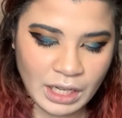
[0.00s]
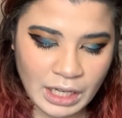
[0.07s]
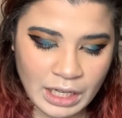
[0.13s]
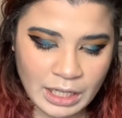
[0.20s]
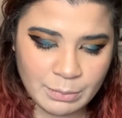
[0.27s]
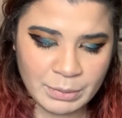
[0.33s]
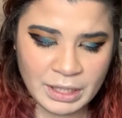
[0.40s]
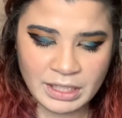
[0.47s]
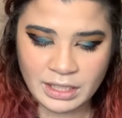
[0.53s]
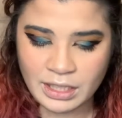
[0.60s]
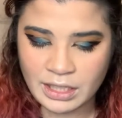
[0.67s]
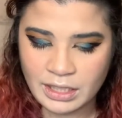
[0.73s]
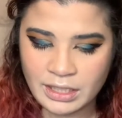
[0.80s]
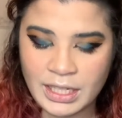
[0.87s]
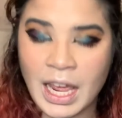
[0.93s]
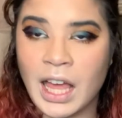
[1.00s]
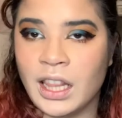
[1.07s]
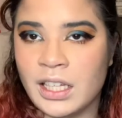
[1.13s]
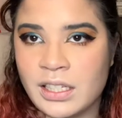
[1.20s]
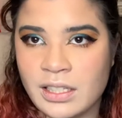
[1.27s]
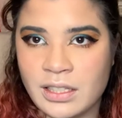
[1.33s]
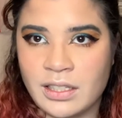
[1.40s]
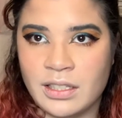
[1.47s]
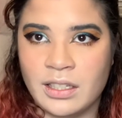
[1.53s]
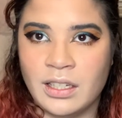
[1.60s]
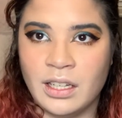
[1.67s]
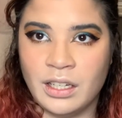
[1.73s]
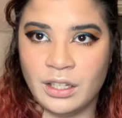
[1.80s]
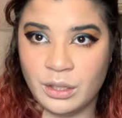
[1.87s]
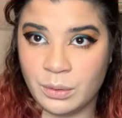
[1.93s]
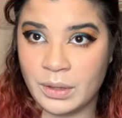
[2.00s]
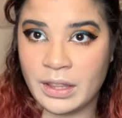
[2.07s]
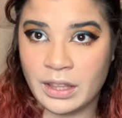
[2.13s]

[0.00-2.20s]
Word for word: It's gonna tell us, you know,